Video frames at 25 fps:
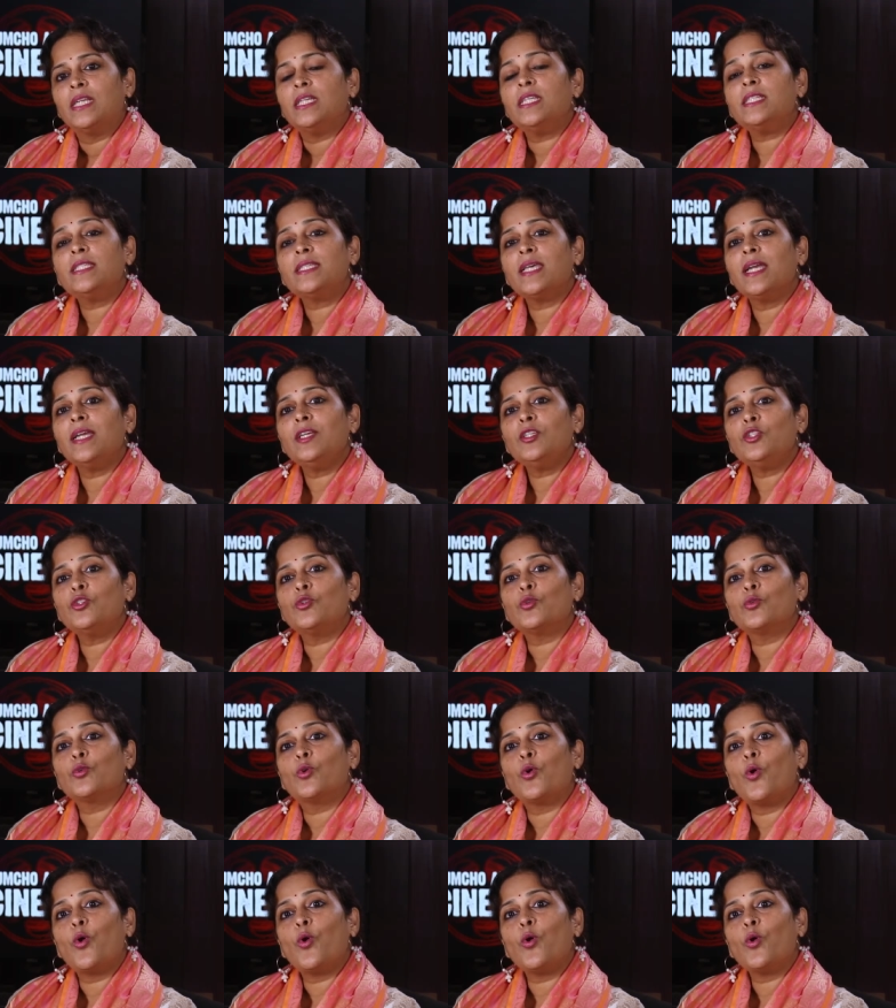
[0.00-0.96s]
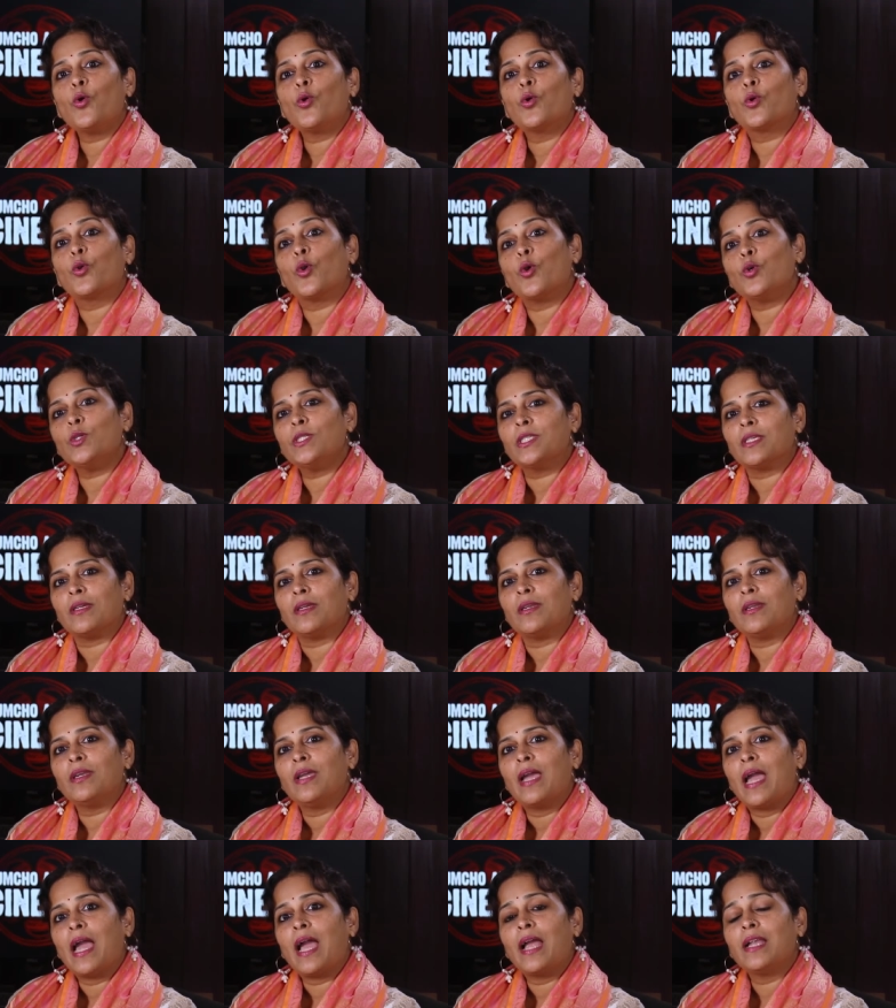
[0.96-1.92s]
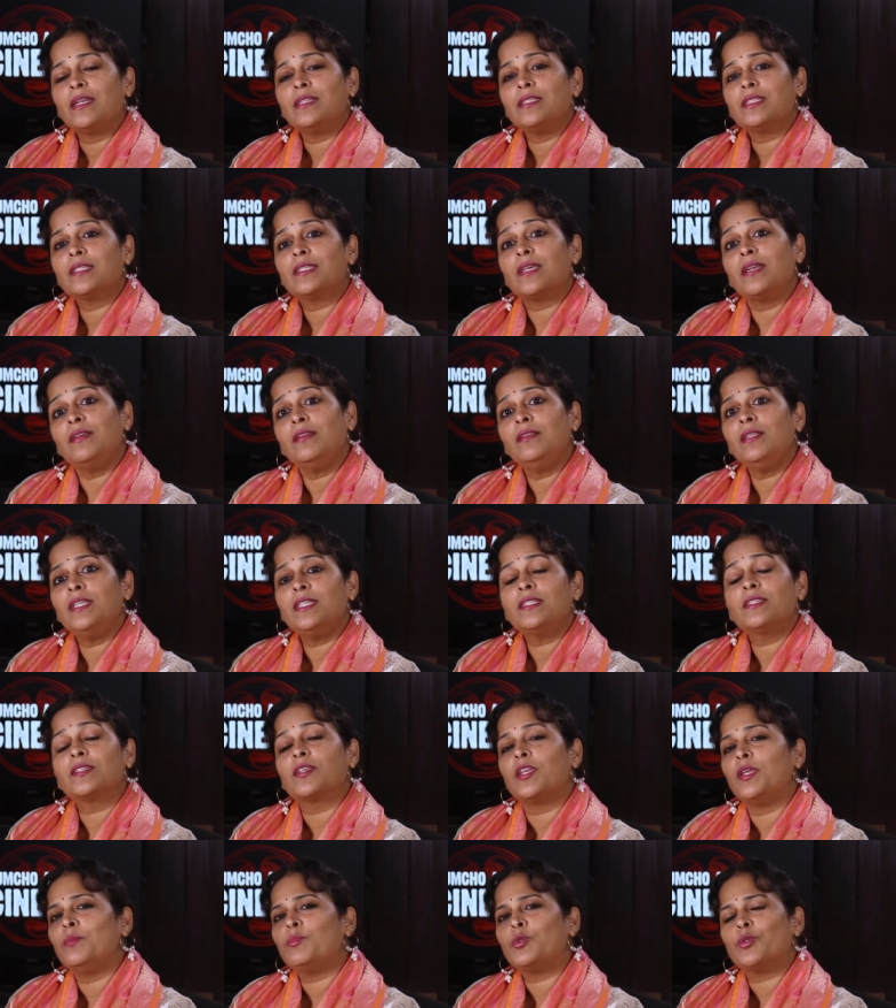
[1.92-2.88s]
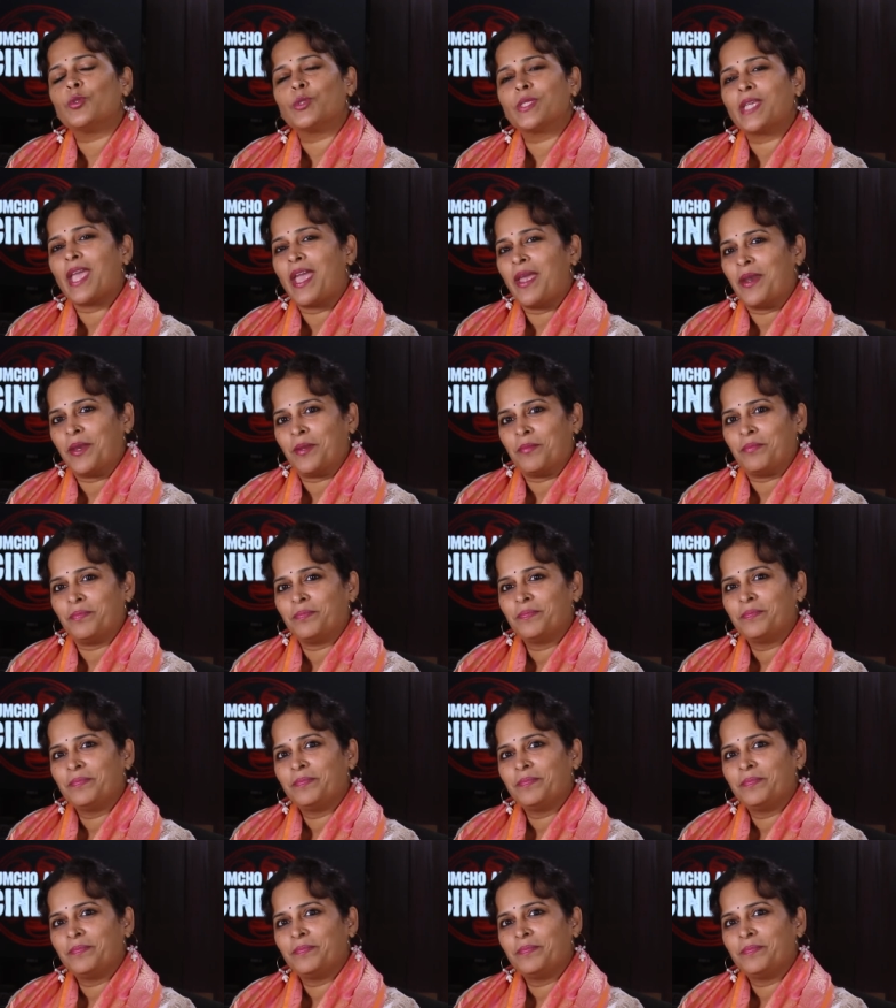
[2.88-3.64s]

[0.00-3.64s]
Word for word: decide to go closer and suddenly scream to scare him.